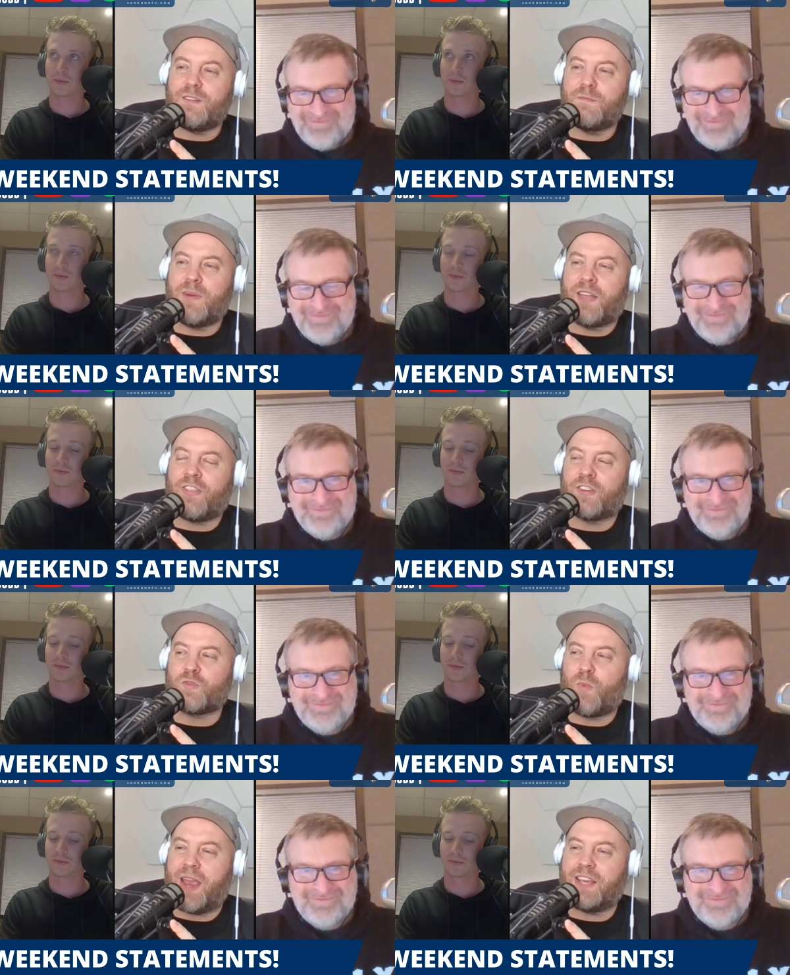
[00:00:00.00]
Speaker 1: but
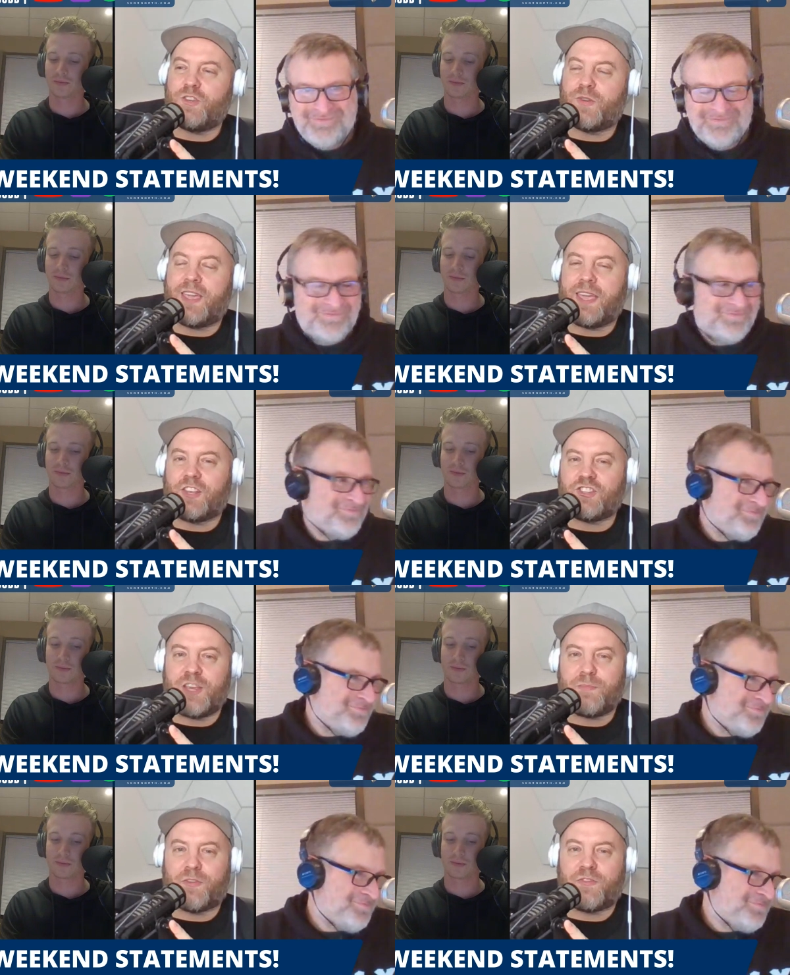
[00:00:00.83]
there's ways you can get
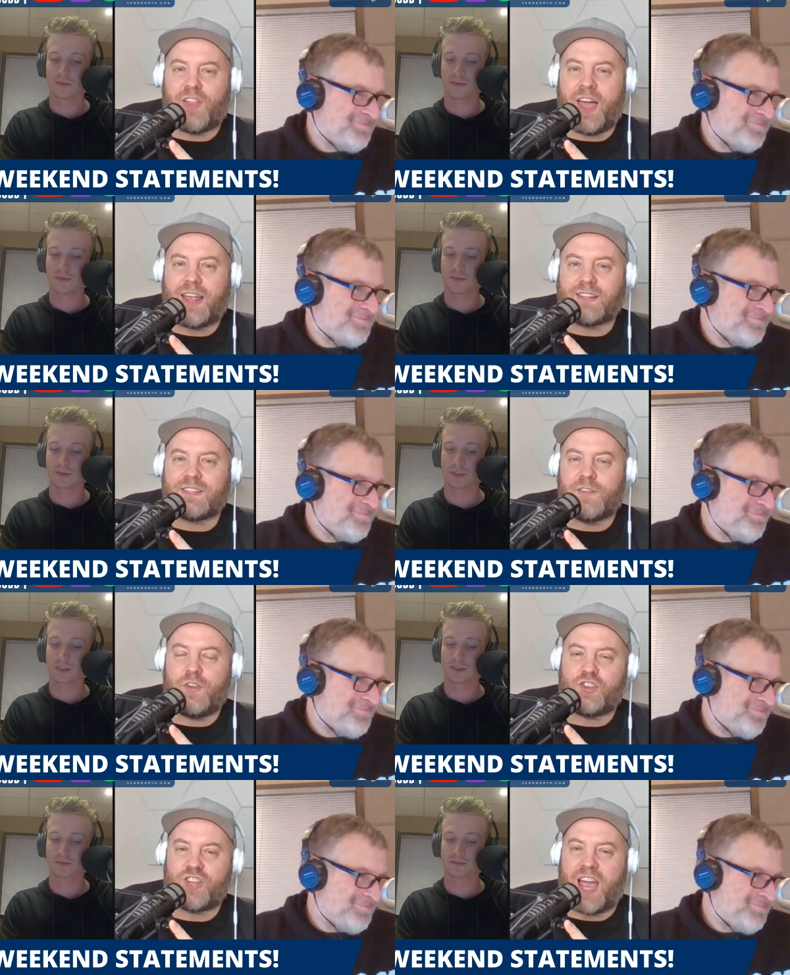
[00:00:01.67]
cheaper flights
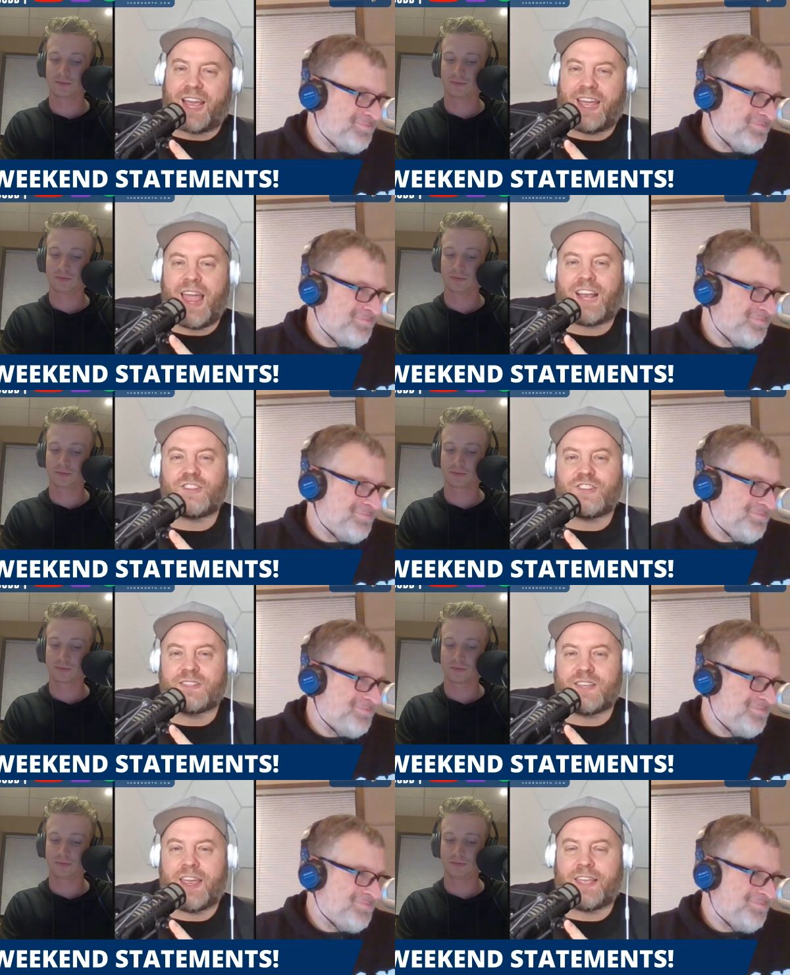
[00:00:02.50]
if you check
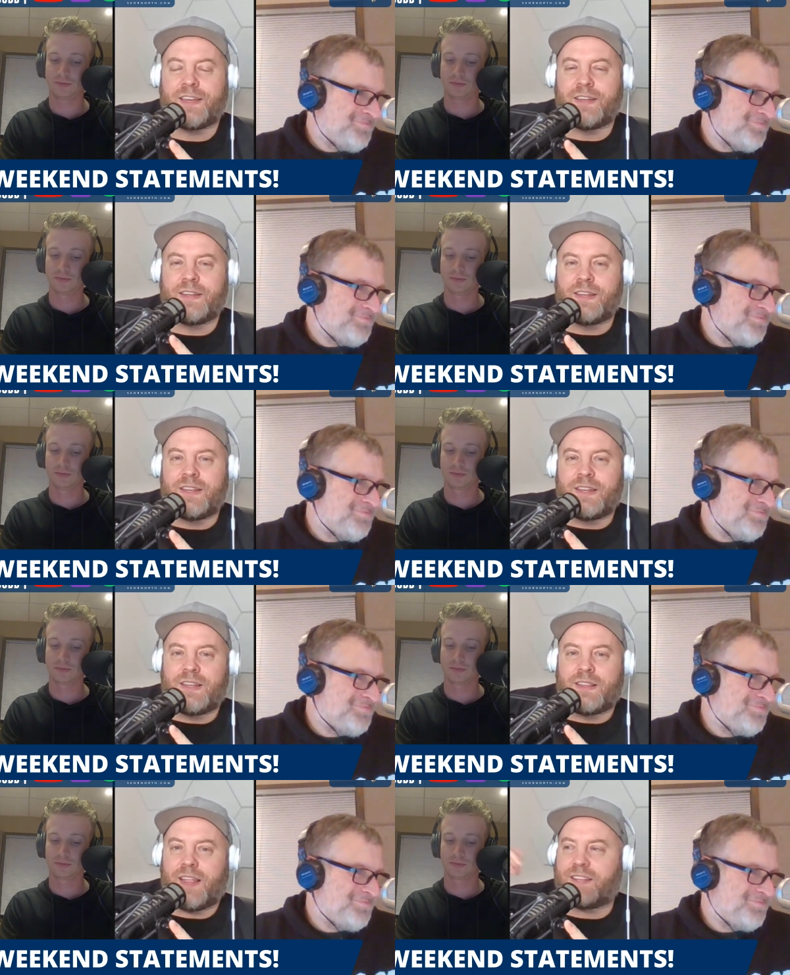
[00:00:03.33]
connections. Like,
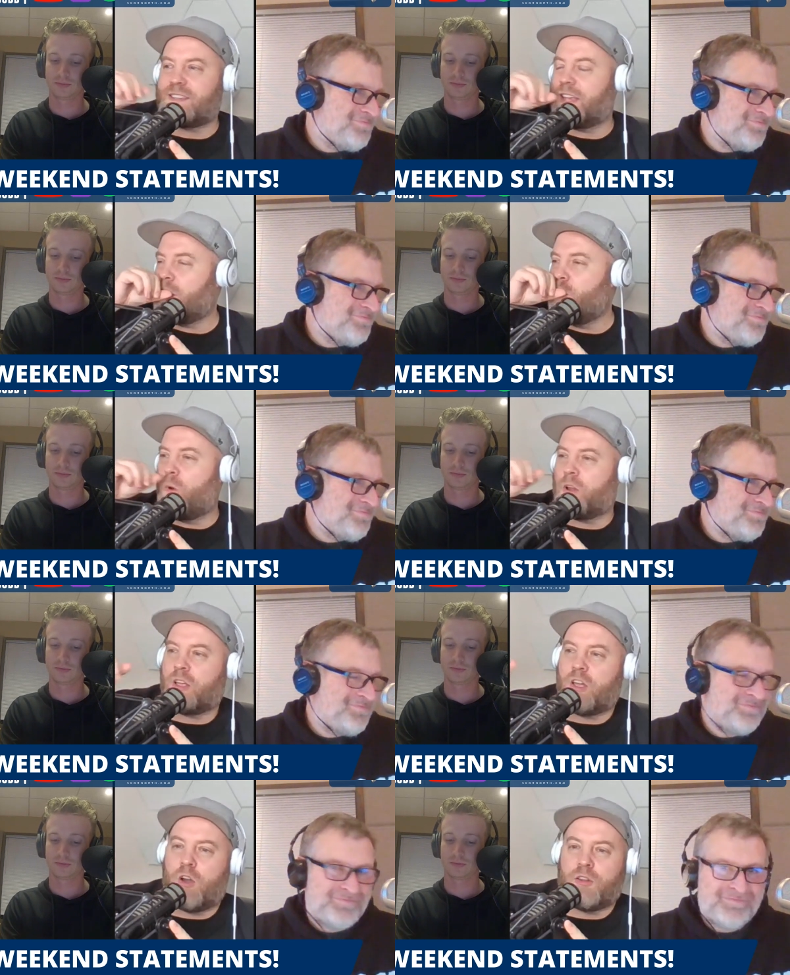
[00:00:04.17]
let's say you
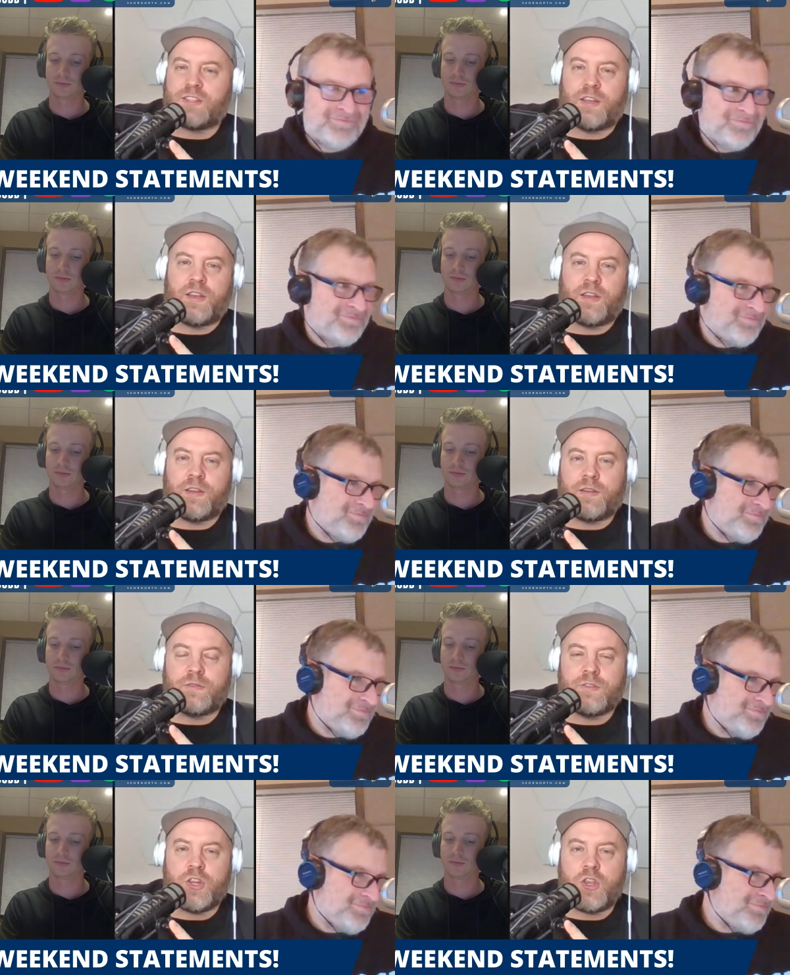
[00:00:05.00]
want to go to New